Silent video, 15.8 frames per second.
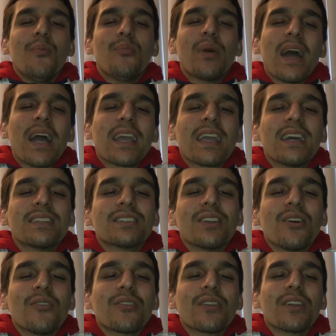back at
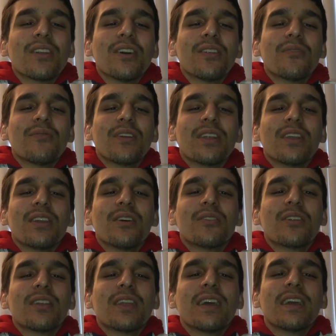y'all with another video
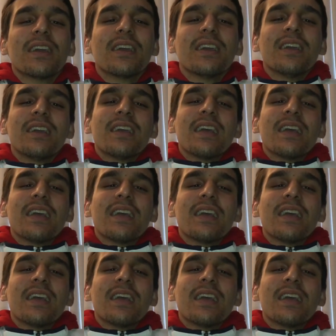today.